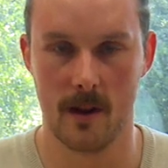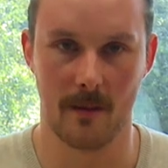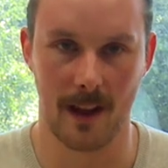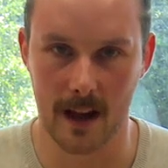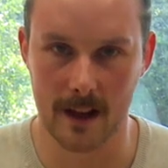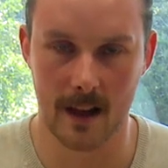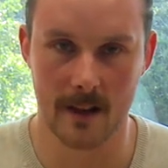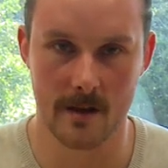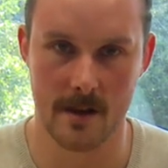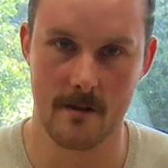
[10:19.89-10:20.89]
that mechanical
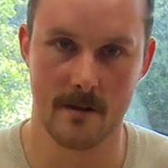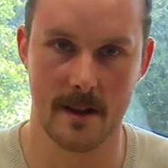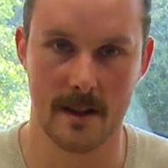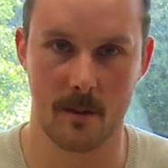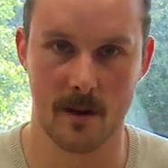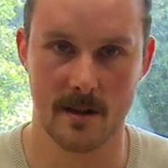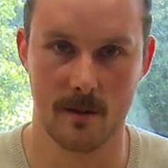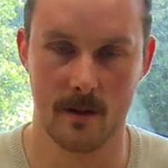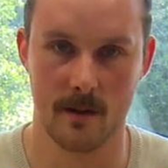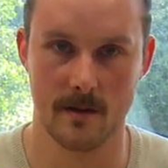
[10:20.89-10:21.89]
engineers take the
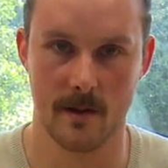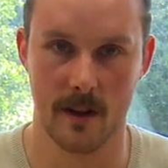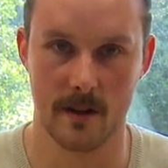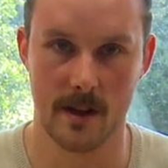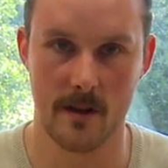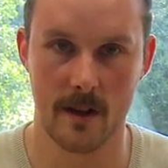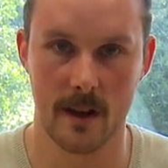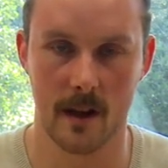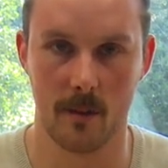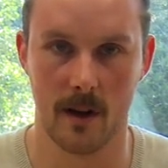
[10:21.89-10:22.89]
principles of
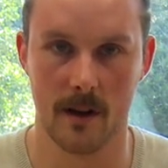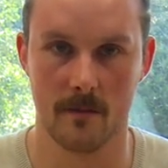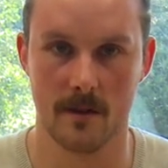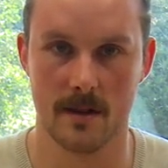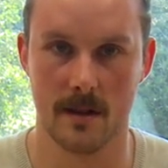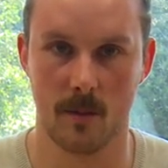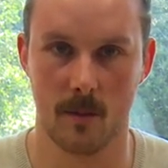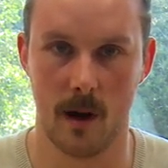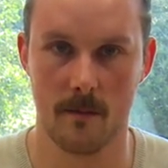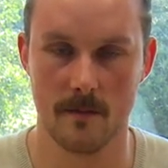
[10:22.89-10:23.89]
engineering and apply them to simple
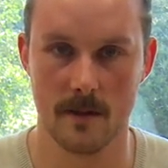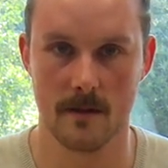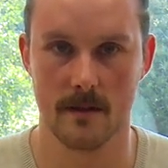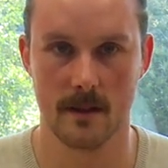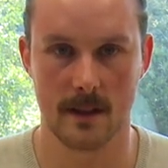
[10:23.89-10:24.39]
problems.